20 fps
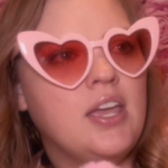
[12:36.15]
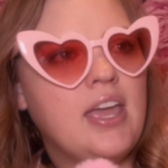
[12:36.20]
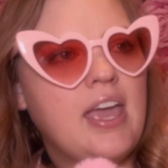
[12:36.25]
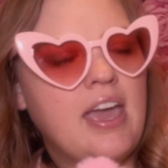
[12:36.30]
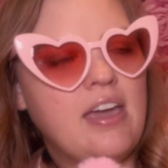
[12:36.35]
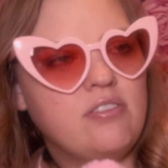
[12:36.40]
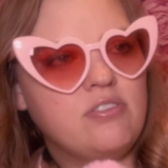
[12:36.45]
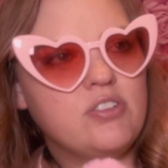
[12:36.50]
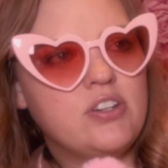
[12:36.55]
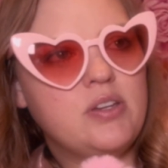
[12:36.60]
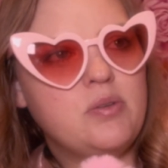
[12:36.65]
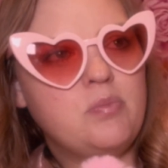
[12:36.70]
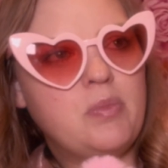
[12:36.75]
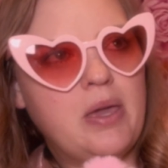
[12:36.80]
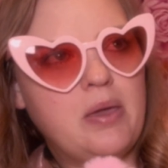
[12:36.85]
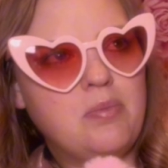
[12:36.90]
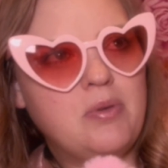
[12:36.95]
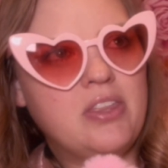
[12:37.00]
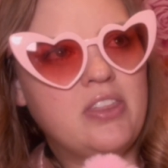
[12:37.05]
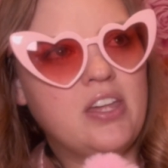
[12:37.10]
Every
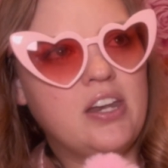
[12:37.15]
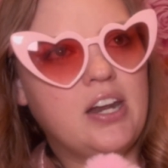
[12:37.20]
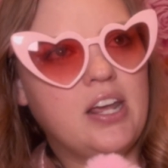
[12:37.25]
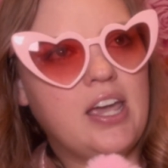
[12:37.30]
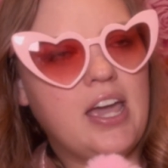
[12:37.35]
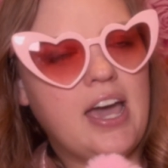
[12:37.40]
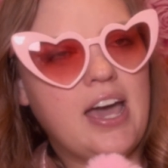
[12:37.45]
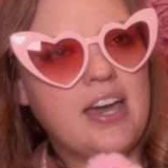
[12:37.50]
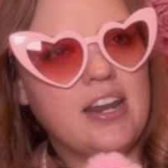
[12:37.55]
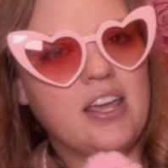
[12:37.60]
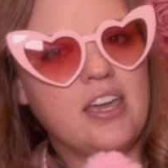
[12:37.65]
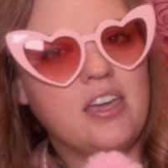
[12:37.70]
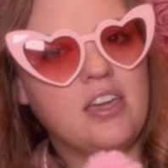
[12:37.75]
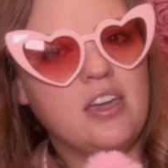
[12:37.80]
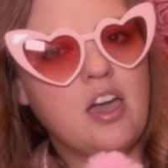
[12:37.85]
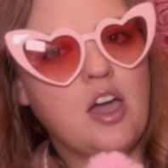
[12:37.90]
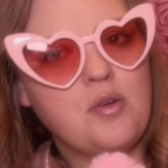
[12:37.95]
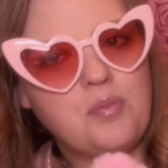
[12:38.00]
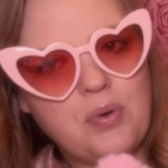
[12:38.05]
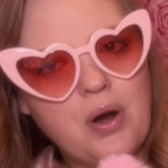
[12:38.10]
baby that I had,
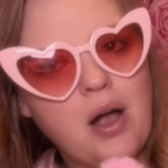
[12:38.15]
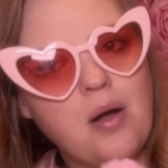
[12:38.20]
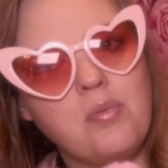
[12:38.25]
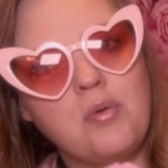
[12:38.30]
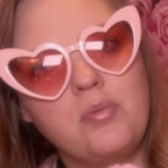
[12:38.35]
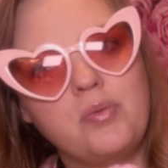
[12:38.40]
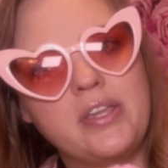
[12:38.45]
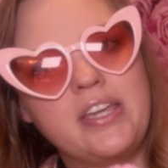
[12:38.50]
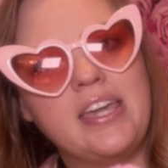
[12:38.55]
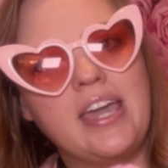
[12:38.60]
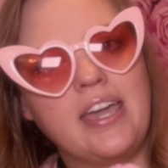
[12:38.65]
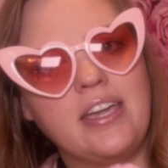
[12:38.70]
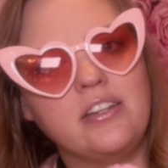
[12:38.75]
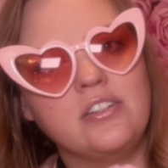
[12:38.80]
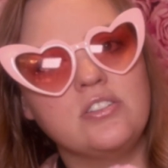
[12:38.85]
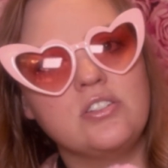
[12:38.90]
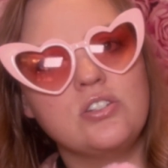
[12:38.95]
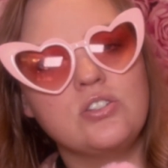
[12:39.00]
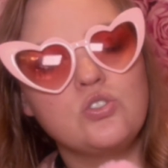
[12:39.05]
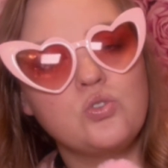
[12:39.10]
I probably
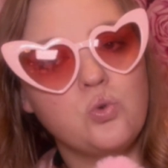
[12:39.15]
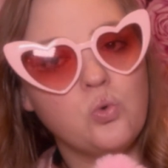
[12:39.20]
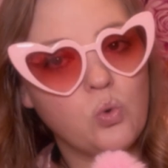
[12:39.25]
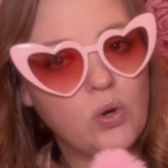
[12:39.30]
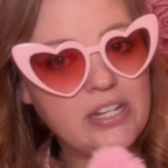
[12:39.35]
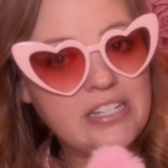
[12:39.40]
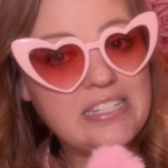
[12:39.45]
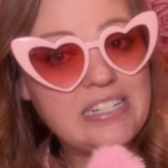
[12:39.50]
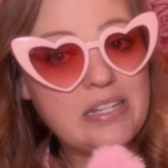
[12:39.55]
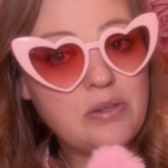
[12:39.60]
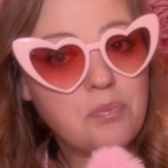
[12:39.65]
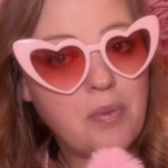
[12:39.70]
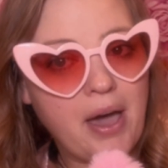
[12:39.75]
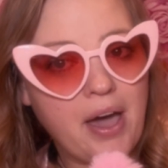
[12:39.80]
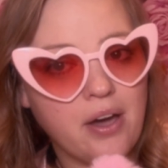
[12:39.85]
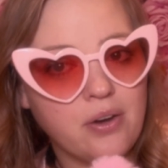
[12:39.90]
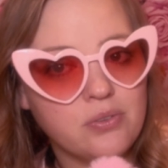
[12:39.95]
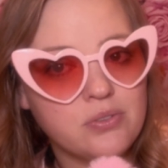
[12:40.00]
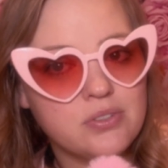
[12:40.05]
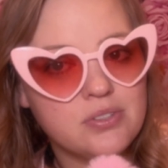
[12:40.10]
gained 20
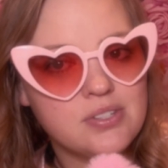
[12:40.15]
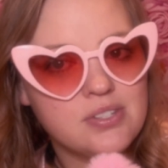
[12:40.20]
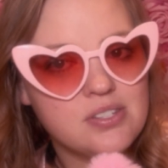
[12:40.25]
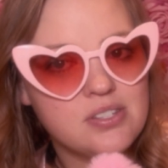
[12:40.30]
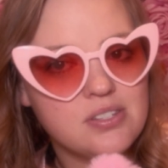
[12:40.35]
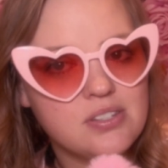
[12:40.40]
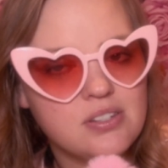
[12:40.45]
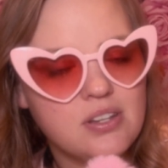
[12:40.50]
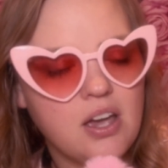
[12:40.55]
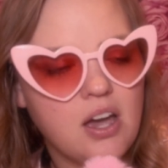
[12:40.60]
pounds.